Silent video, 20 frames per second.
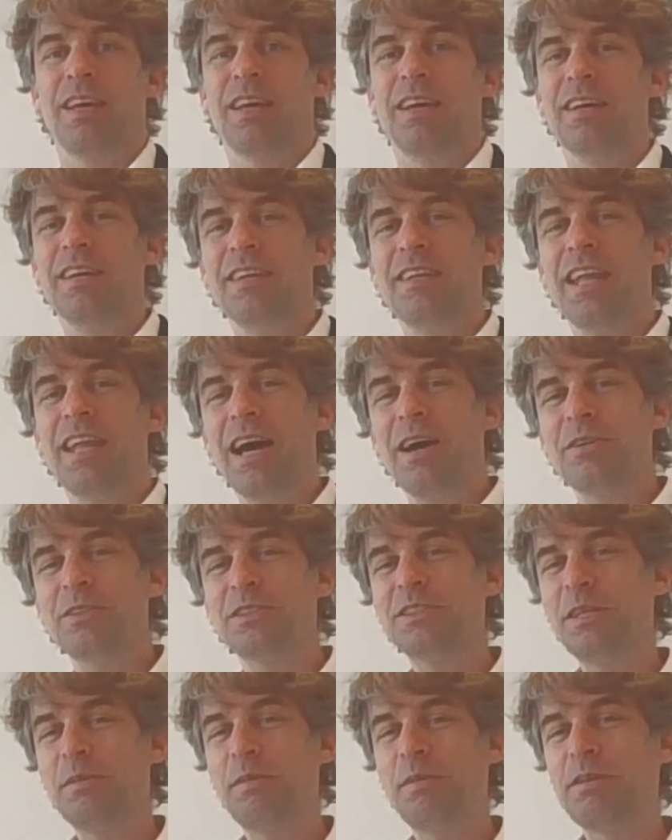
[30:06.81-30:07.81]
Now the
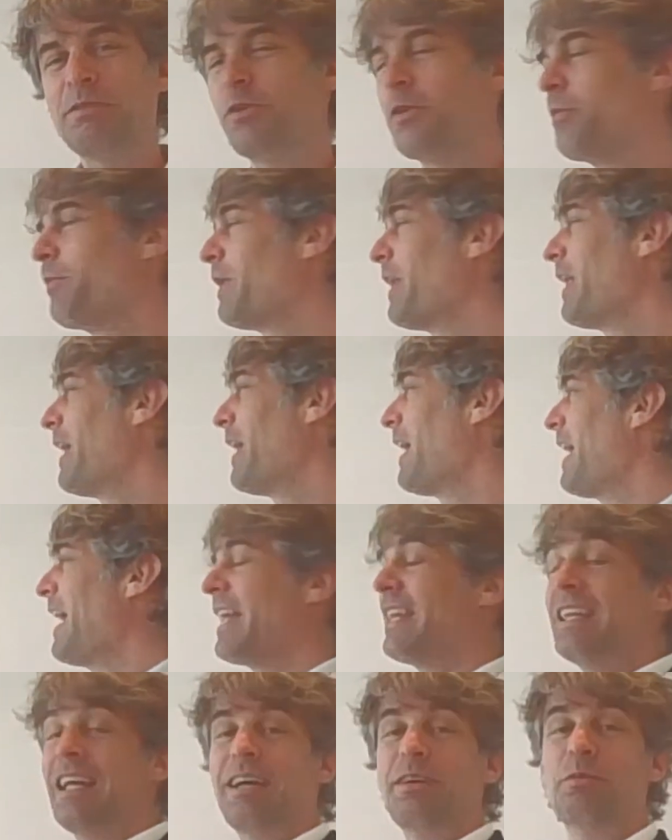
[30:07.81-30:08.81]
doubling formula.
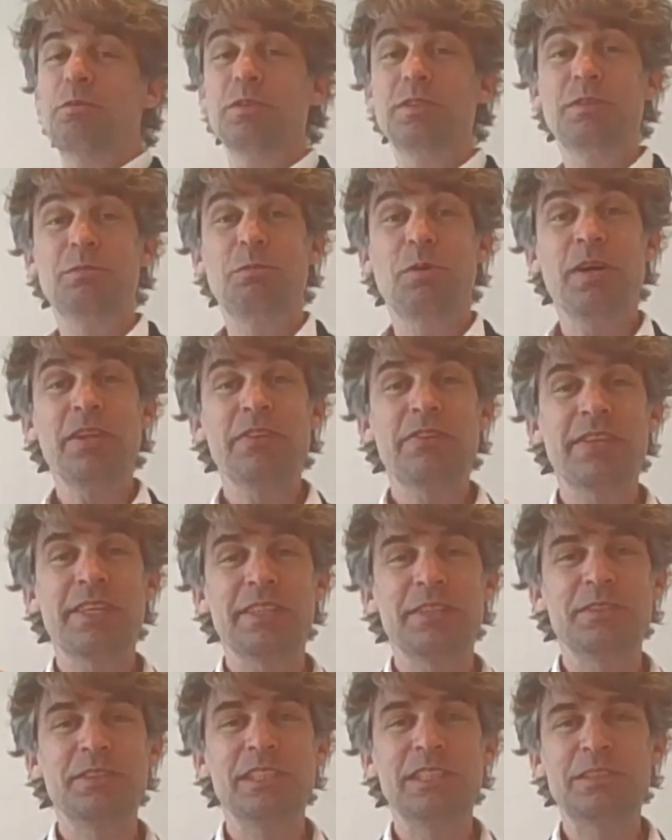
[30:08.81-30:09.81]
And the one thing
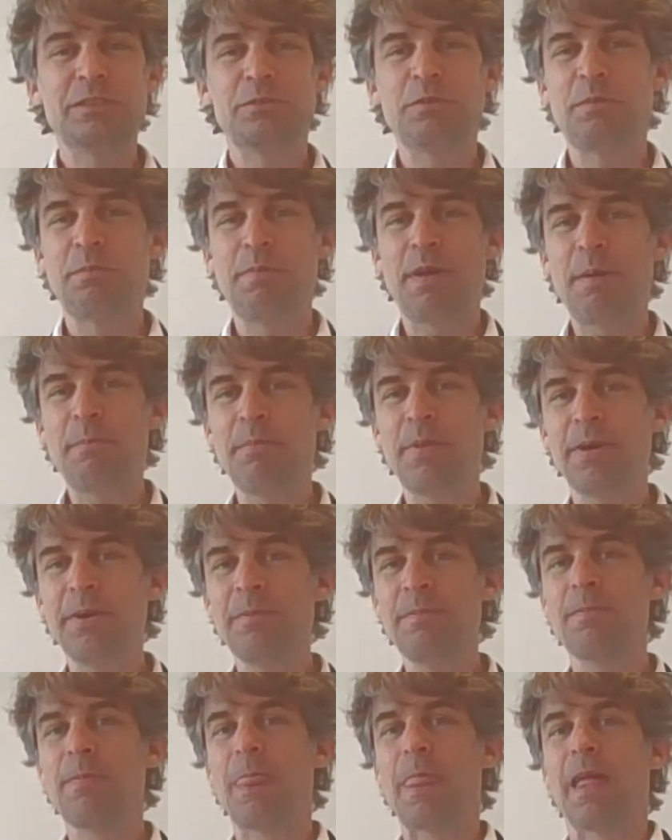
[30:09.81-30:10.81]
you need to
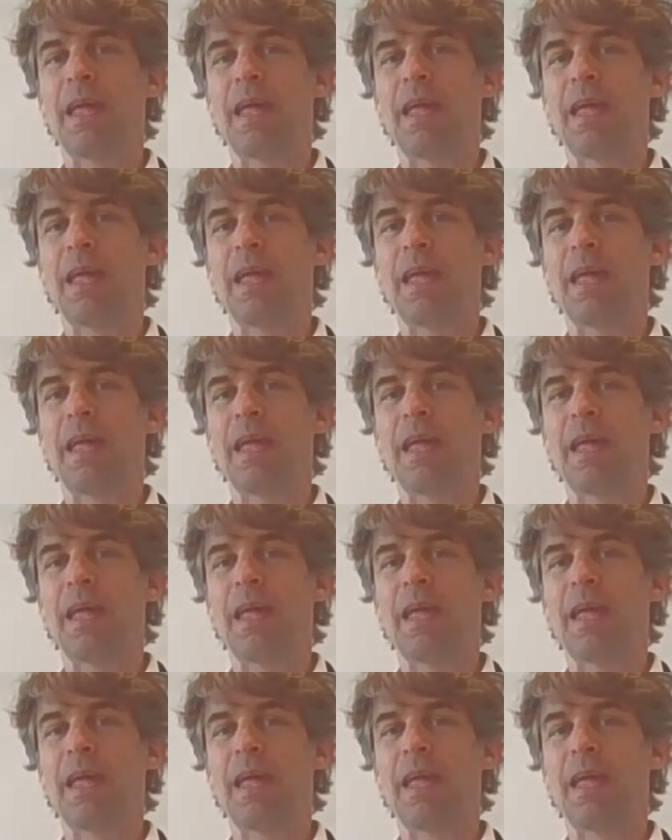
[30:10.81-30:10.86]
remember